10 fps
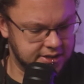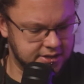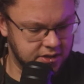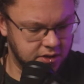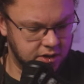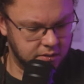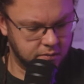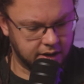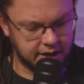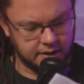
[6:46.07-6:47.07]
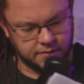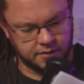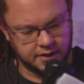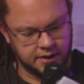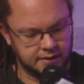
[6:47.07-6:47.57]
has it got... Oh, wow.
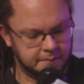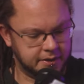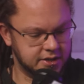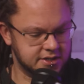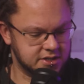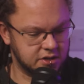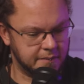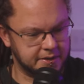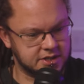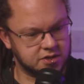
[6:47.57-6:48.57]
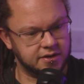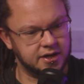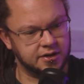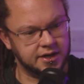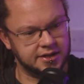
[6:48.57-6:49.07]
Because it's got a big
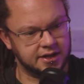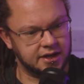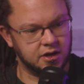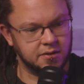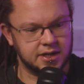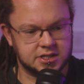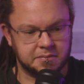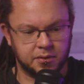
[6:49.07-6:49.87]
screen on it, they know that's a